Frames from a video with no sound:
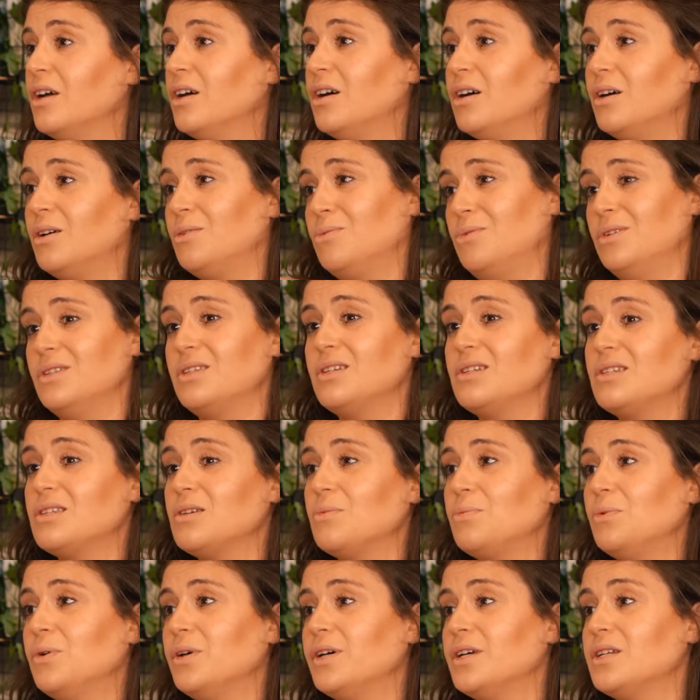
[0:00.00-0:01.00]
I wanted to
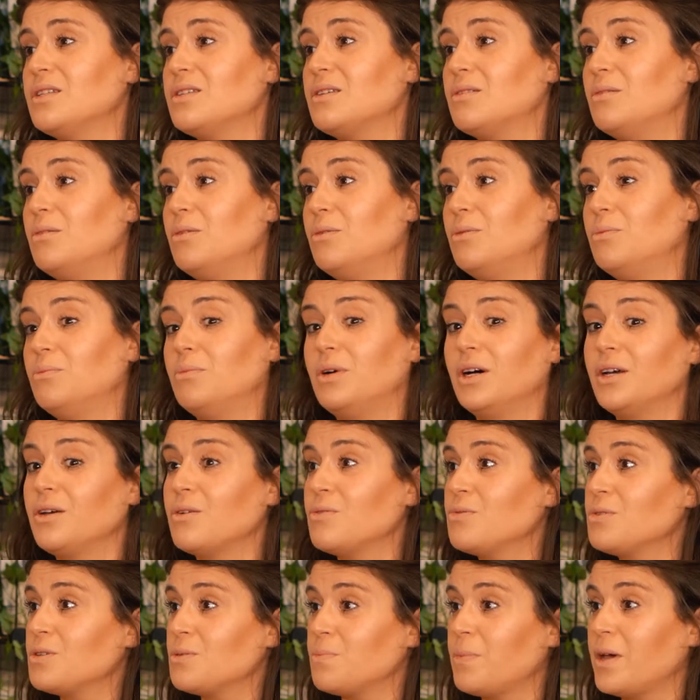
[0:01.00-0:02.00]
put into my
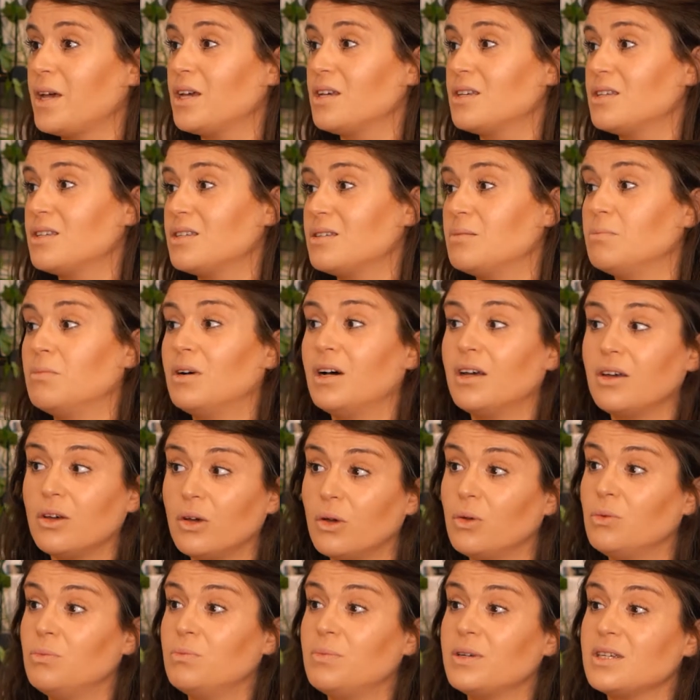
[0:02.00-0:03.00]
own space,
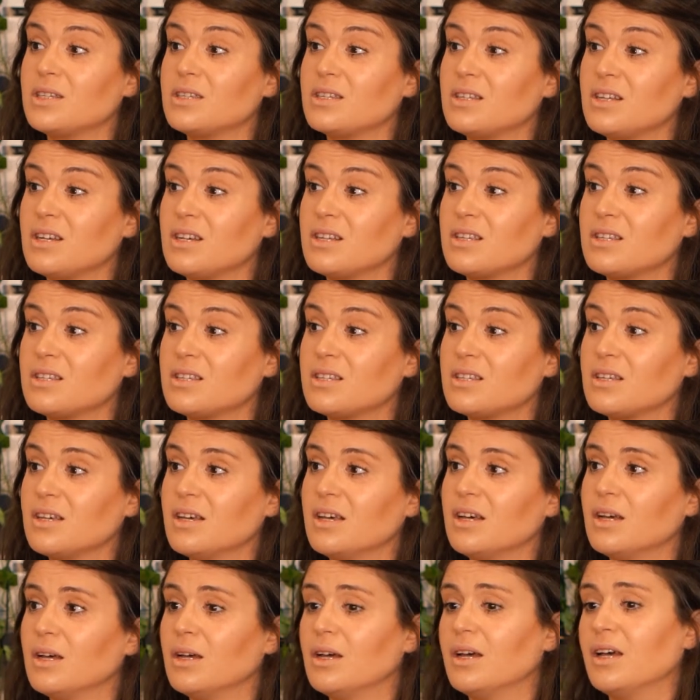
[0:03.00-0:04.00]
my own business.
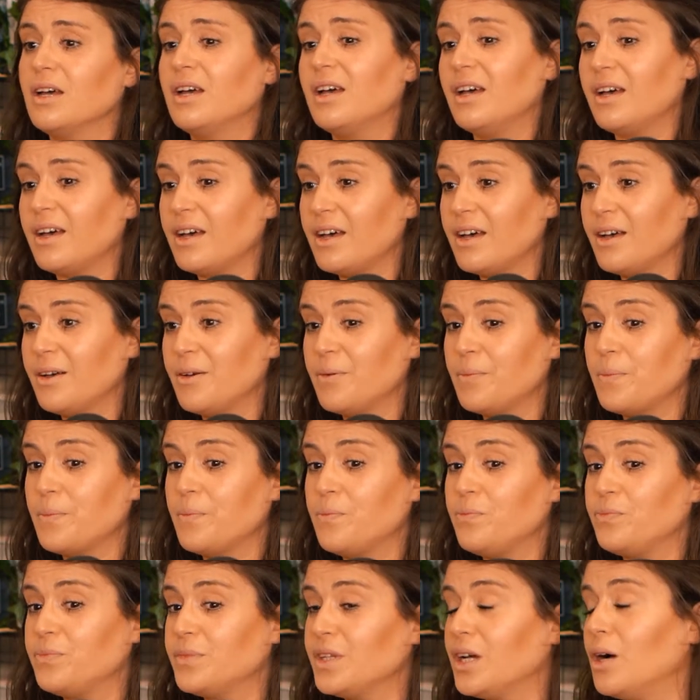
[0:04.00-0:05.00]

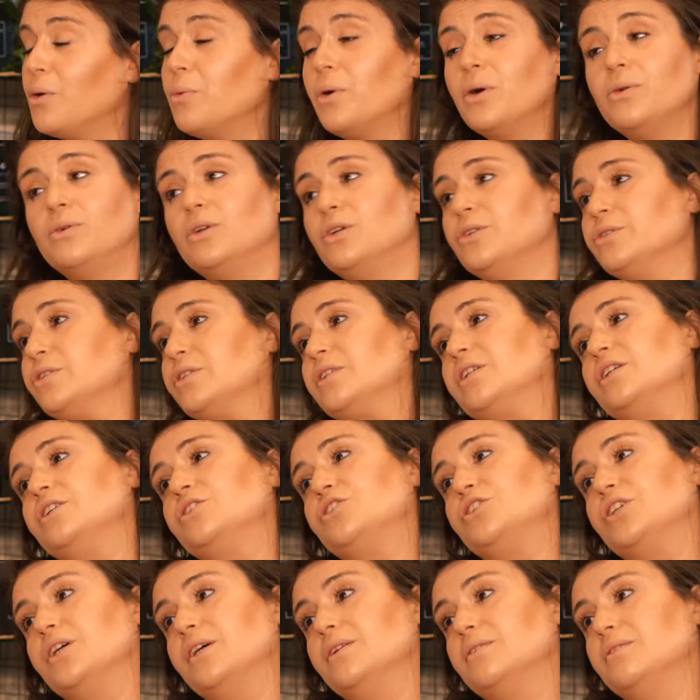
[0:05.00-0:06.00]
I won't lose
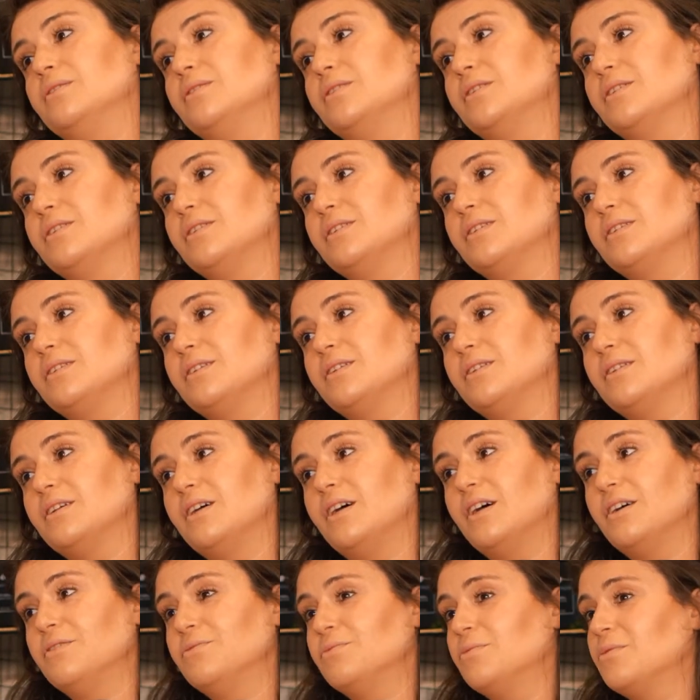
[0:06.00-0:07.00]
teaching.
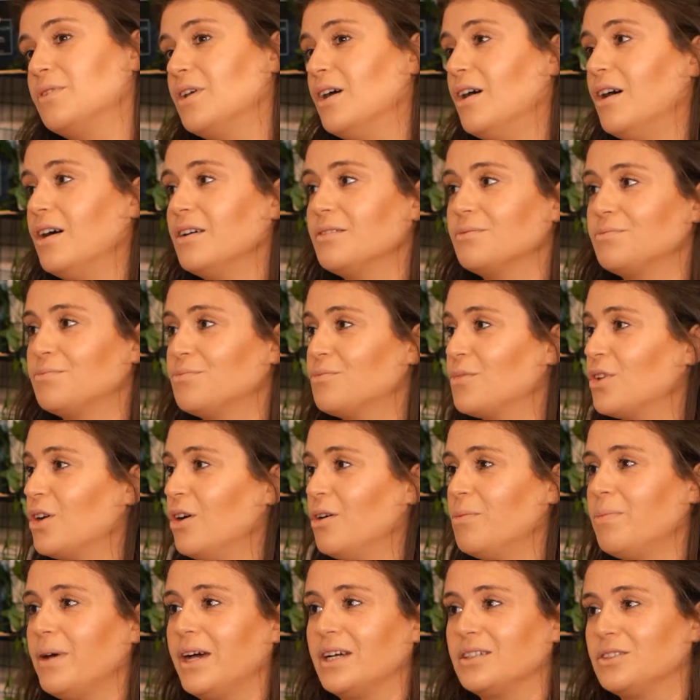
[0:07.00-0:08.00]
I
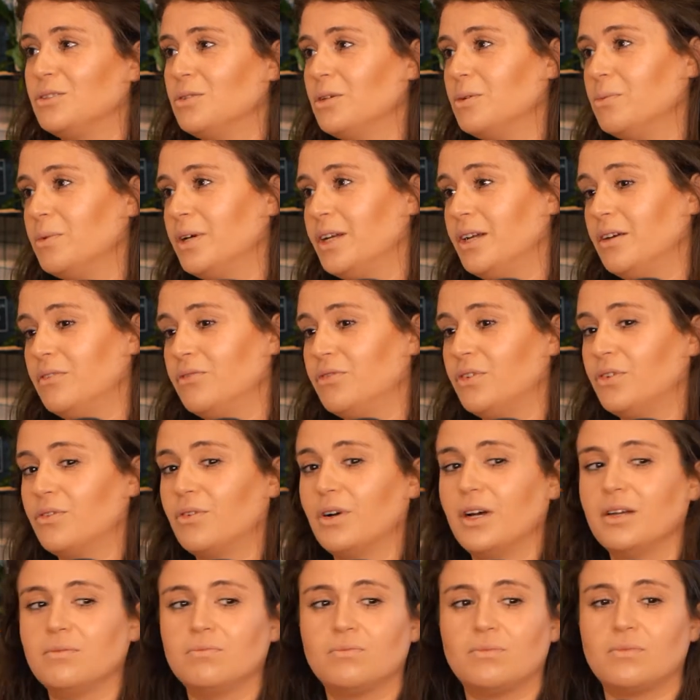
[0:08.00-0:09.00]
go back to it whenever
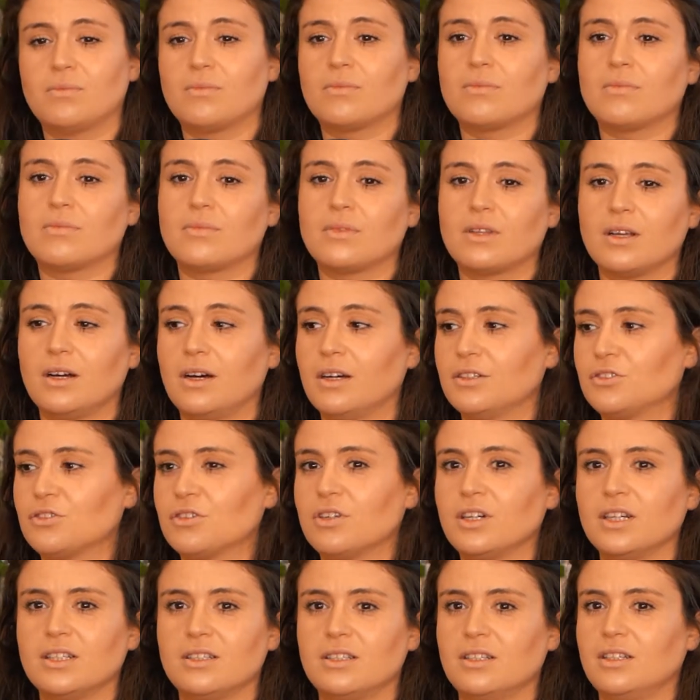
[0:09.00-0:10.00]
I
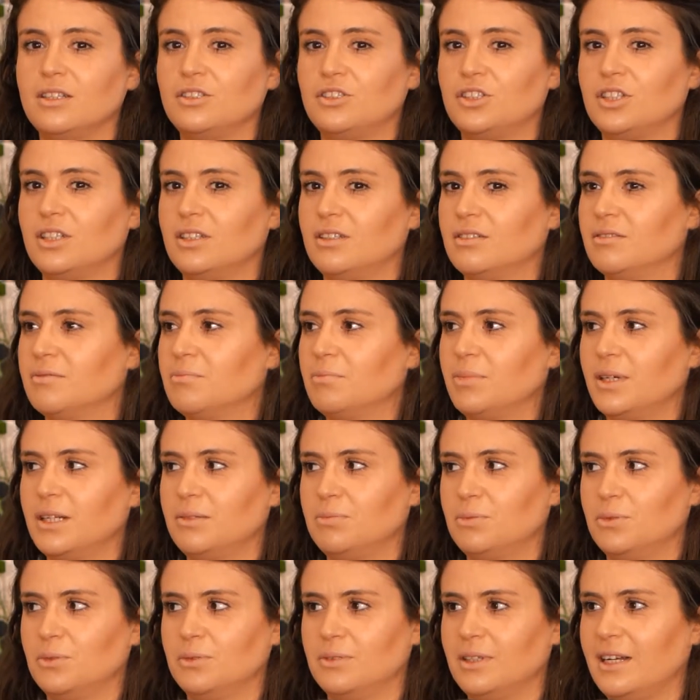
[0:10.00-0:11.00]
try teaching
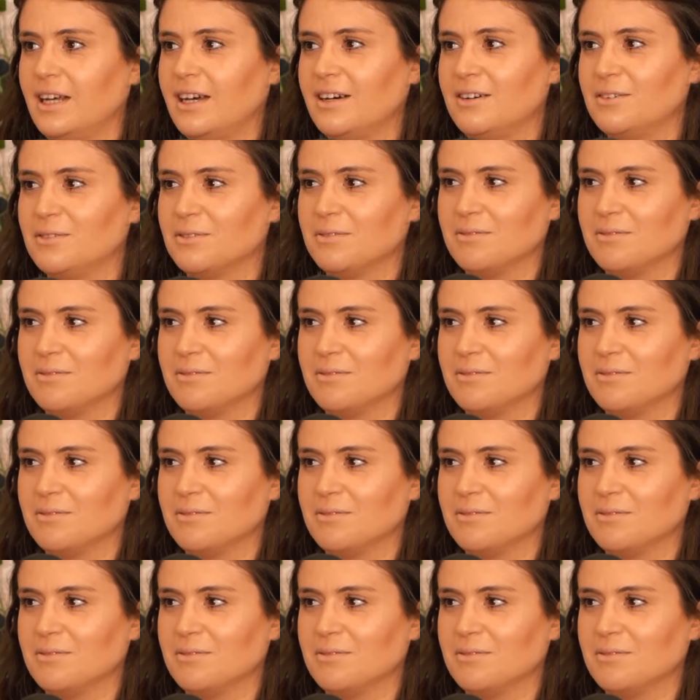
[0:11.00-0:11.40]
people now.